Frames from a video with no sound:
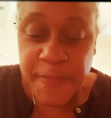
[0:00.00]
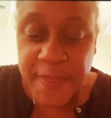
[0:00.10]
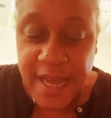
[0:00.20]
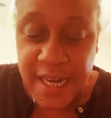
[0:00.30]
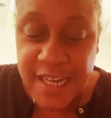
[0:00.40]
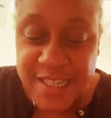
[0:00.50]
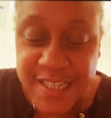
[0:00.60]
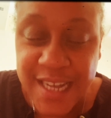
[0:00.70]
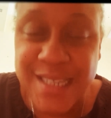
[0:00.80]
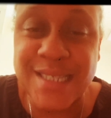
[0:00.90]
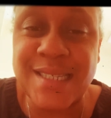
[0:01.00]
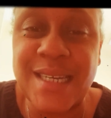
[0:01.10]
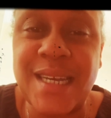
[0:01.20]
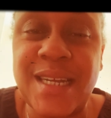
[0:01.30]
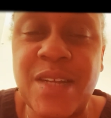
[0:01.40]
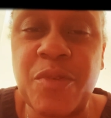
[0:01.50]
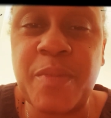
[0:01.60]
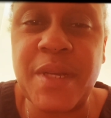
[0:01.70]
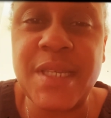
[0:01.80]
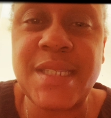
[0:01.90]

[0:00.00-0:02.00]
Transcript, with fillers: that is a seed. It would be a